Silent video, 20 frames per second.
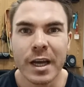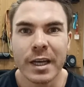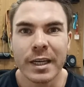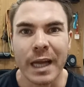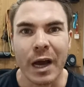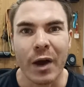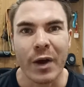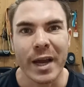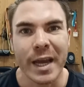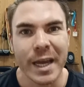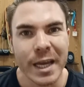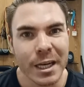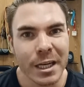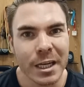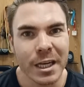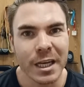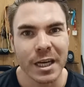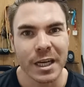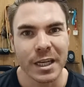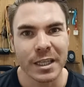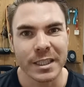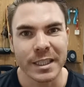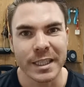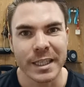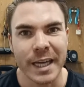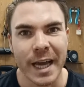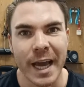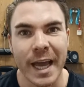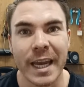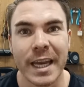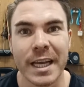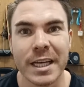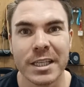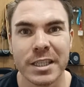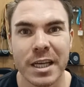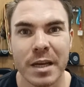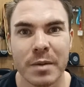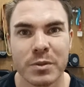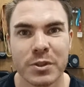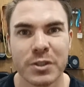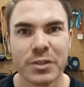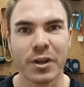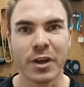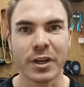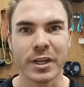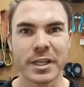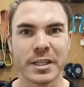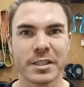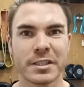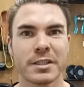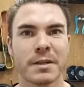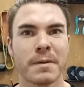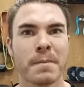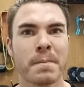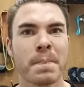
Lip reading: Now, in the NASM studies,